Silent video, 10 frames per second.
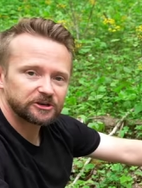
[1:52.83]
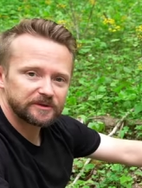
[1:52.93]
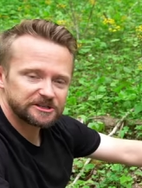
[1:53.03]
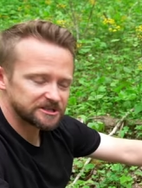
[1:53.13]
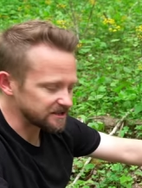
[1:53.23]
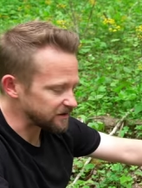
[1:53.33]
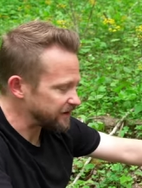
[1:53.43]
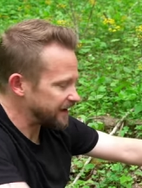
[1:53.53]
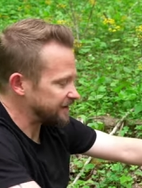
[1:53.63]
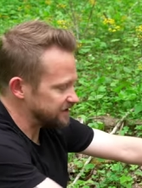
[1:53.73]
dimensions of the
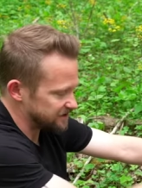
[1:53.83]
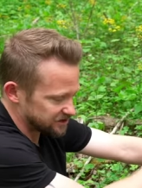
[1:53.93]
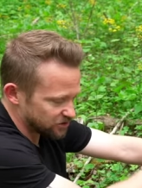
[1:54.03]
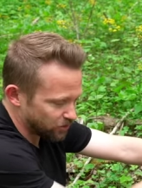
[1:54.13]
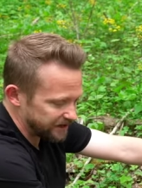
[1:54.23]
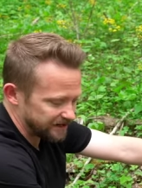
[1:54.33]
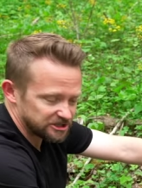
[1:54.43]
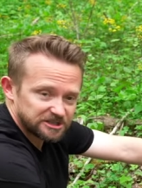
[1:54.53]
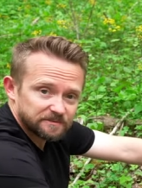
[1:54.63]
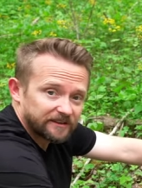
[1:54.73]
pack is 20
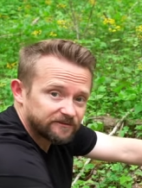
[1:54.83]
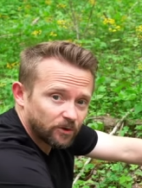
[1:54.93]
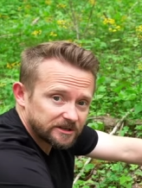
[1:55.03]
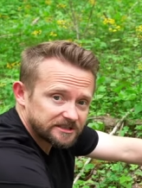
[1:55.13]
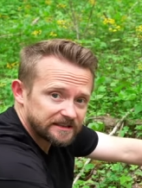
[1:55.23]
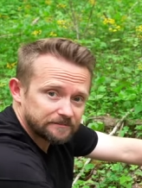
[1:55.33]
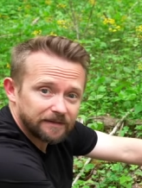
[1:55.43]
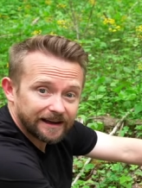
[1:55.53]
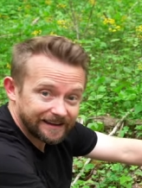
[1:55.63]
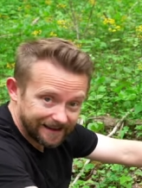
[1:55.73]
inches by 14 by